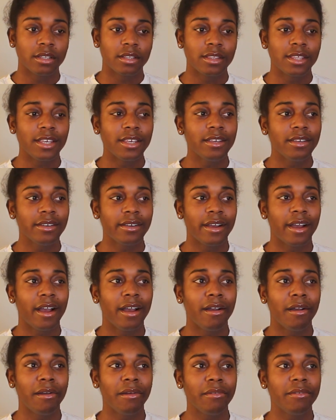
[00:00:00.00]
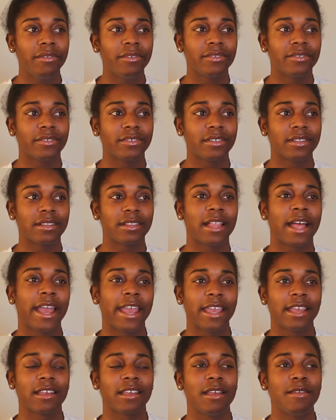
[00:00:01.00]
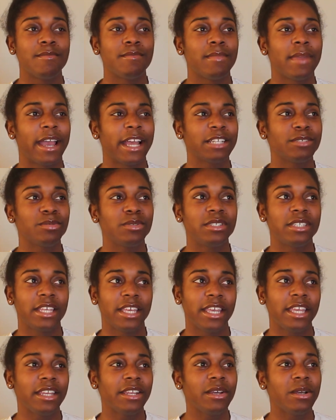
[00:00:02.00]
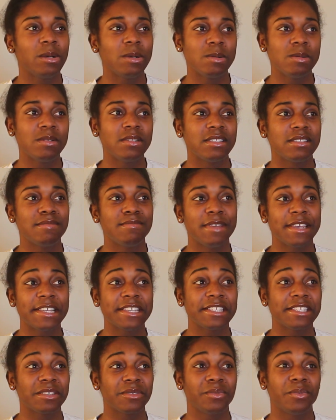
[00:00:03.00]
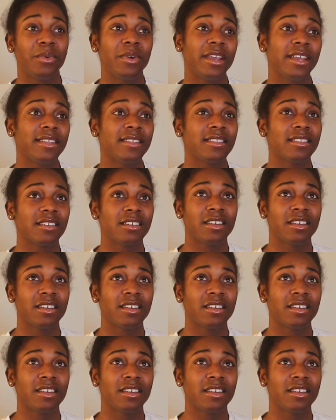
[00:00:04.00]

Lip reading: Think of like mashed potatoes mixed with